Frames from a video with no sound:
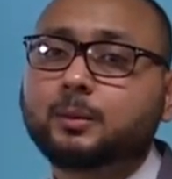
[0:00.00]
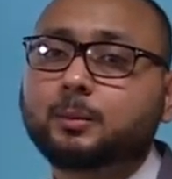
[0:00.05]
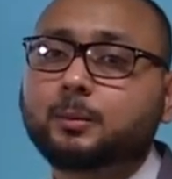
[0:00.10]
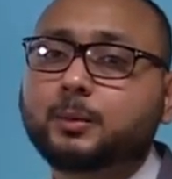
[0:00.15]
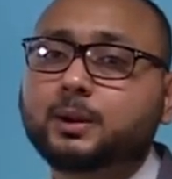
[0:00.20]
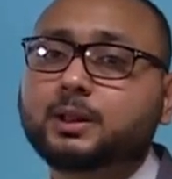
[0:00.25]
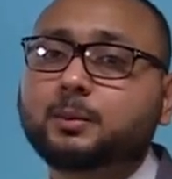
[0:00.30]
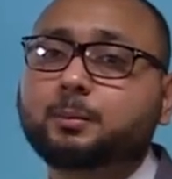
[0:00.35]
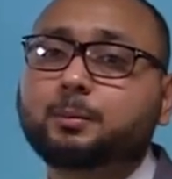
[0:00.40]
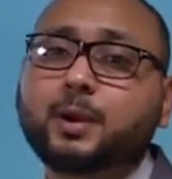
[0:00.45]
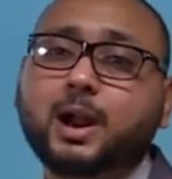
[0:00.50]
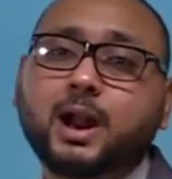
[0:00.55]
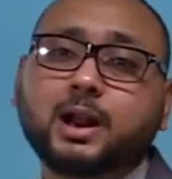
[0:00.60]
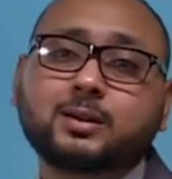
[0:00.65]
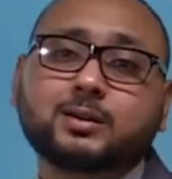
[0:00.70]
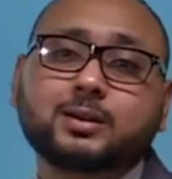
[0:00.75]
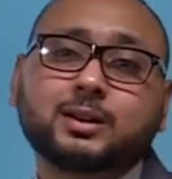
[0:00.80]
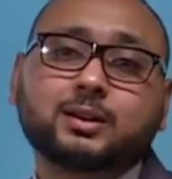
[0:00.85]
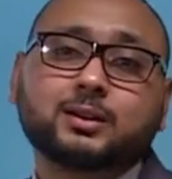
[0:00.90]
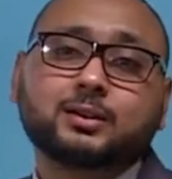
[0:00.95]
But the
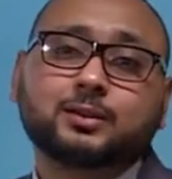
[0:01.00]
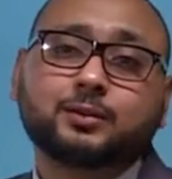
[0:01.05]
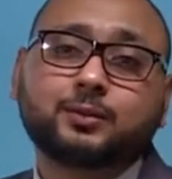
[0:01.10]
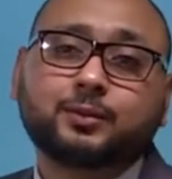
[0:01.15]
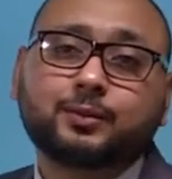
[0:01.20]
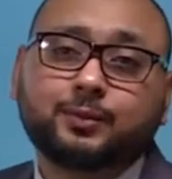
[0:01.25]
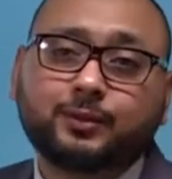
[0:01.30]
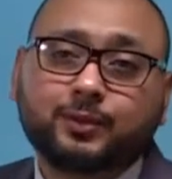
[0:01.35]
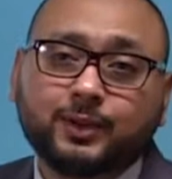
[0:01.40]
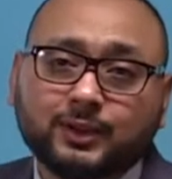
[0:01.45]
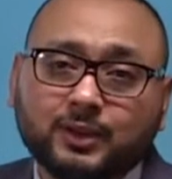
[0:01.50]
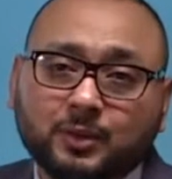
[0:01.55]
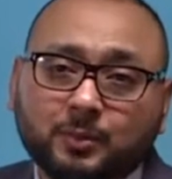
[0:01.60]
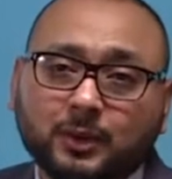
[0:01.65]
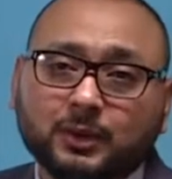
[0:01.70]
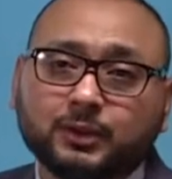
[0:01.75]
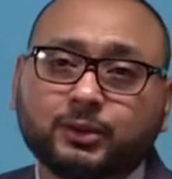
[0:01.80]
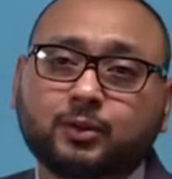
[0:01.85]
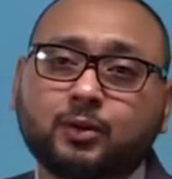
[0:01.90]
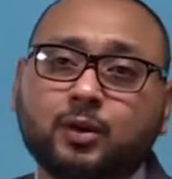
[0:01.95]
pattern is
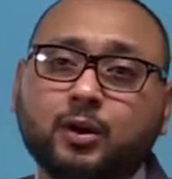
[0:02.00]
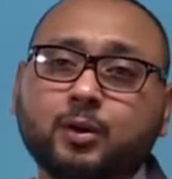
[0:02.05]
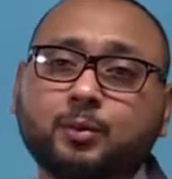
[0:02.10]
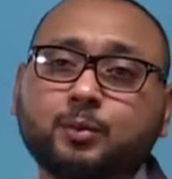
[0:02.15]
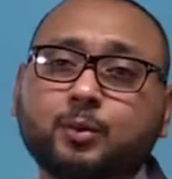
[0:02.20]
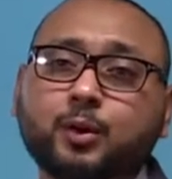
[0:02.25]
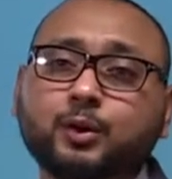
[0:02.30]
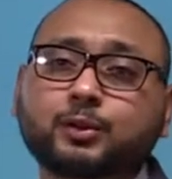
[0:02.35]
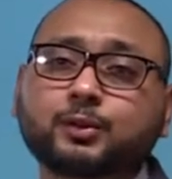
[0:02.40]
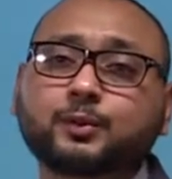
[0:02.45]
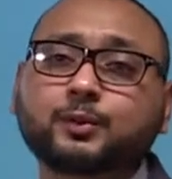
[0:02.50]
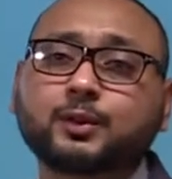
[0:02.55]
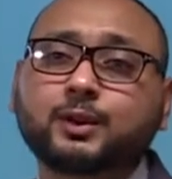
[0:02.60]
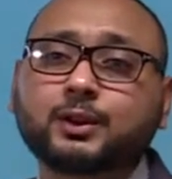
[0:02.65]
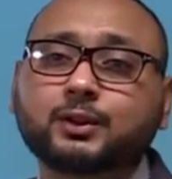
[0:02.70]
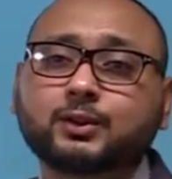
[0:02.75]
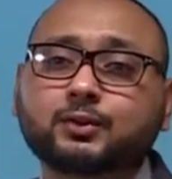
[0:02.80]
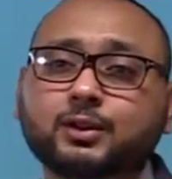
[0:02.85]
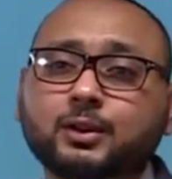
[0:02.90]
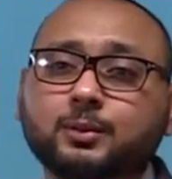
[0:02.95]
visible throughout most of the
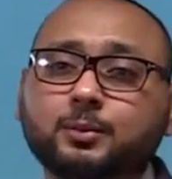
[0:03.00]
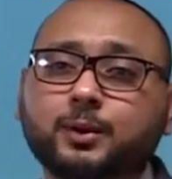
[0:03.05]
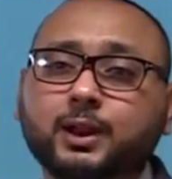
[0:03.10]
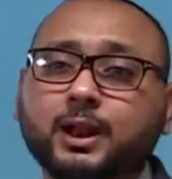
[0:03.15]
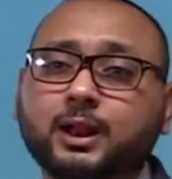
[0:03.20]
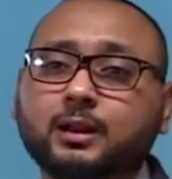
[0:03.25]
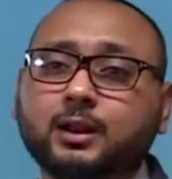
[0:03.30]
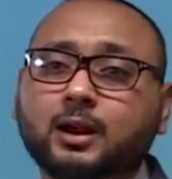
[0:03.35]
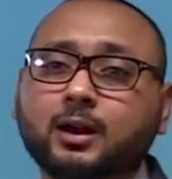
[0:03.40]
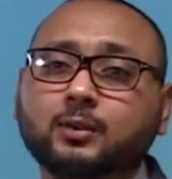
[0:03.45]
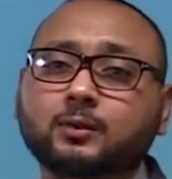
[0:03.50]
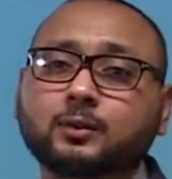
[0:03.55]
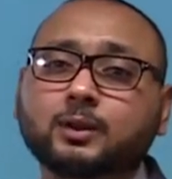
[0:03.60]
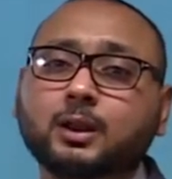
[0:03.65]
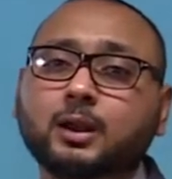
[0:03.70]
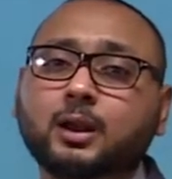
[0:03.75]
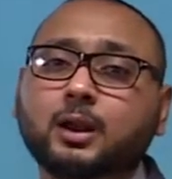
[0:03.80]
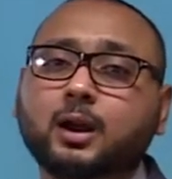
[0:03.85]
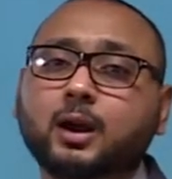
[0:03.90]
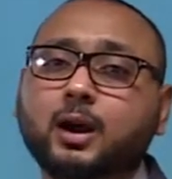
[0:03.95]
history breakdown
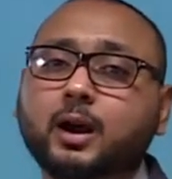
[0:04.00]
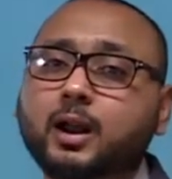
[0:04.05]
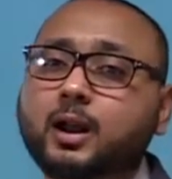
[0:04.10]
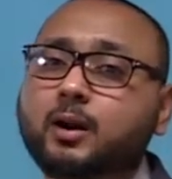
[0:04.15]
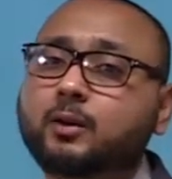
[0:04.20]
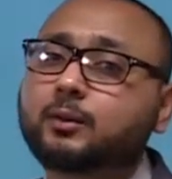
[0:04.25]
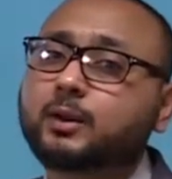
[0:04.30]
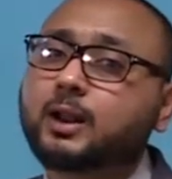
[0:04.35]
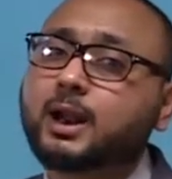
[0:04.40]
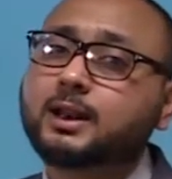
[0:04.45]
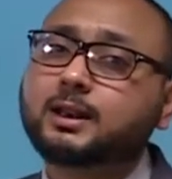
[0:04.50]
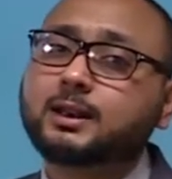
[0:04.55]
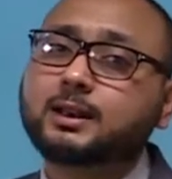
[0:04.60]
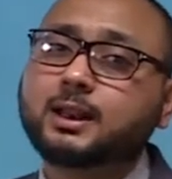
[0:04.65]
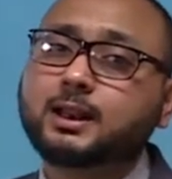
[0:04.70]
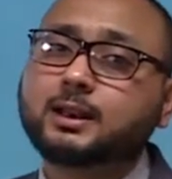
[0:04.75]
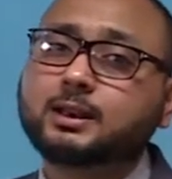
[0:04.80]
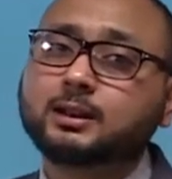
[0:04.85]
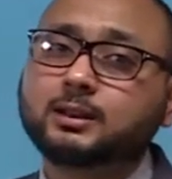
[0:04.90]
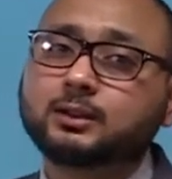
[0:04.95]
around
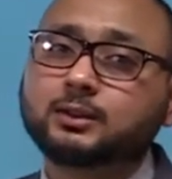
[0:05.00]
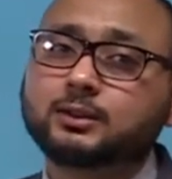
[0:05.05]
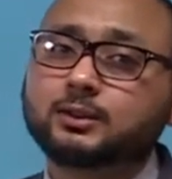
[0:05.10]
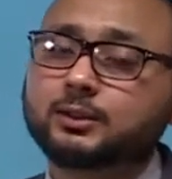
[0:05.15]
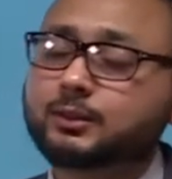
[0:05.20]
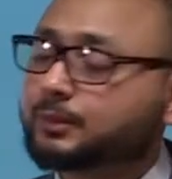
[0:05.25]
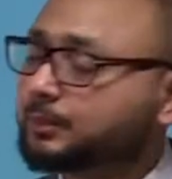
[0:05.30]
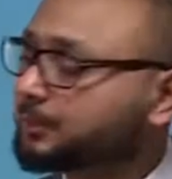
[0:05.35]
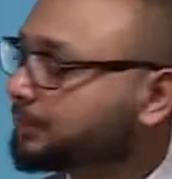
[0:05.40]
1980s.